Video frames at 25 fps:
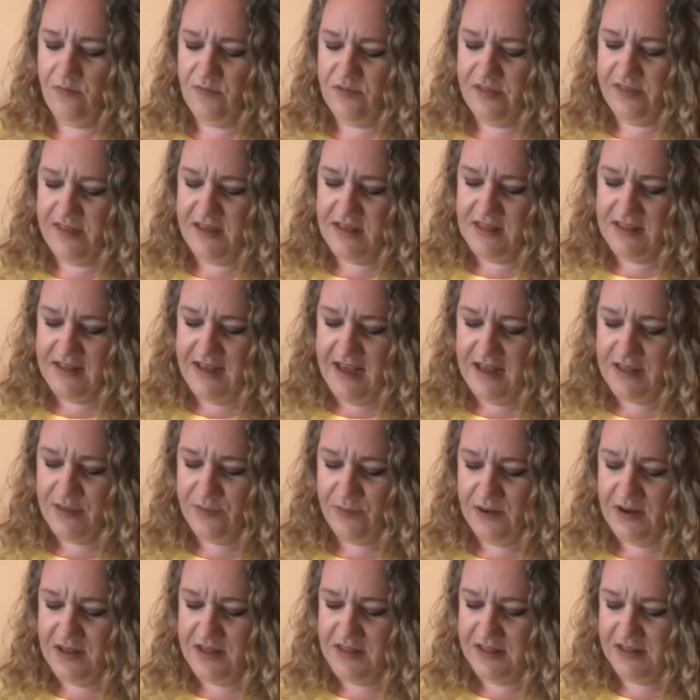So this next
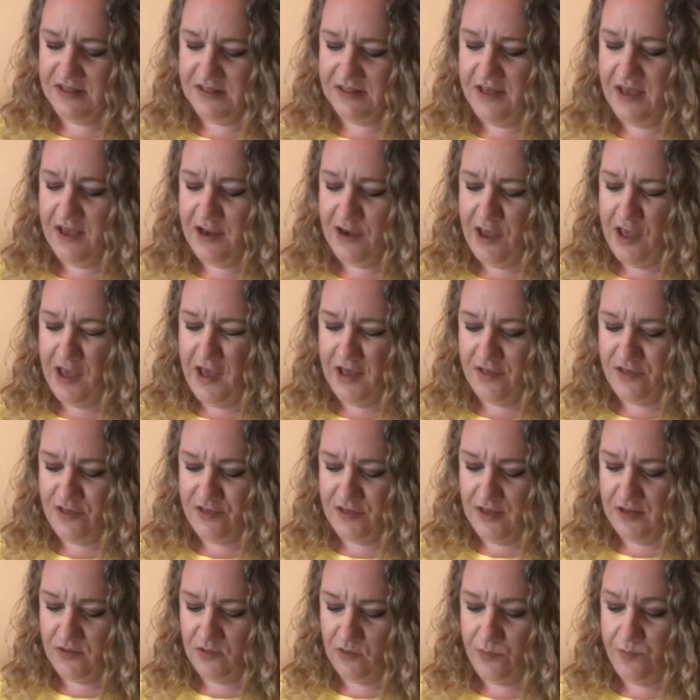one is Glitter
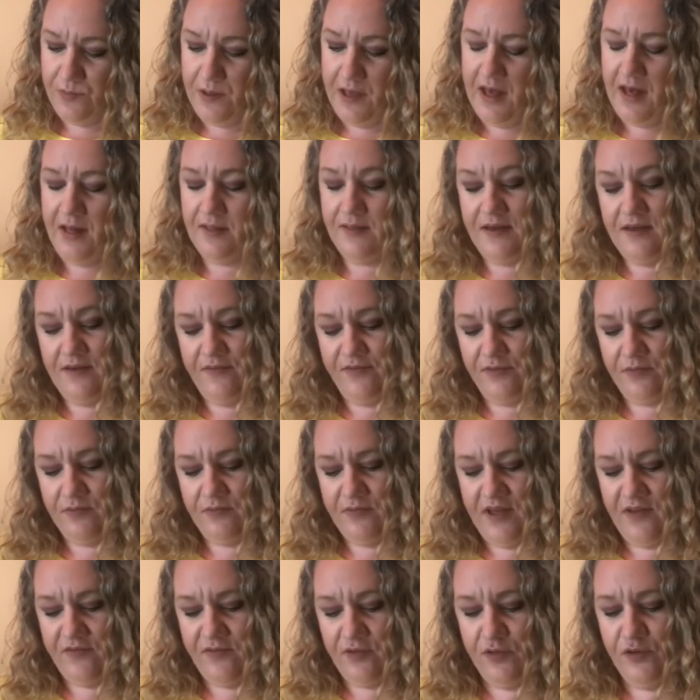Eyeshadow Palette from
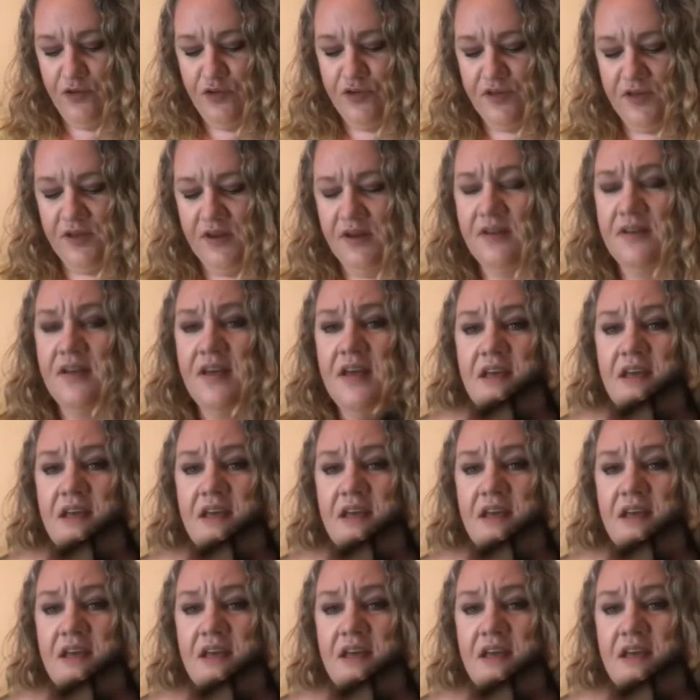Revolution.